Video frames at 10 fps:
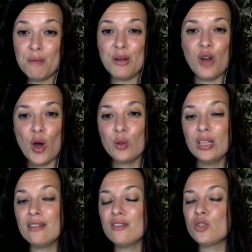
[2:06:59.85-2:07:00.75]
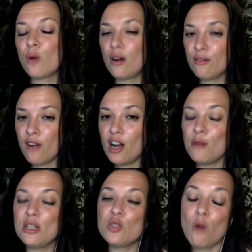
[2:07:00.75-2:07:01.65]
but not only to our
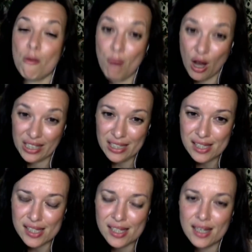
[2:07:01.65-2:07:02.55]
environment, to our bodies.